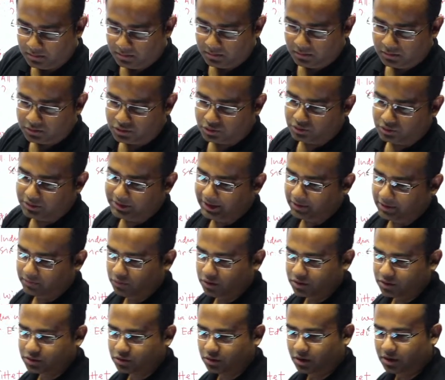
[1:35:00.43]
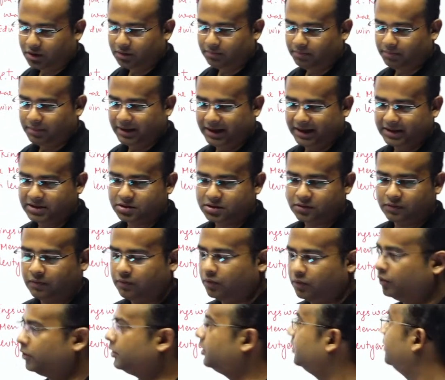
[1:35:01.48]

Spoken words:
So that was called Blessed Fort.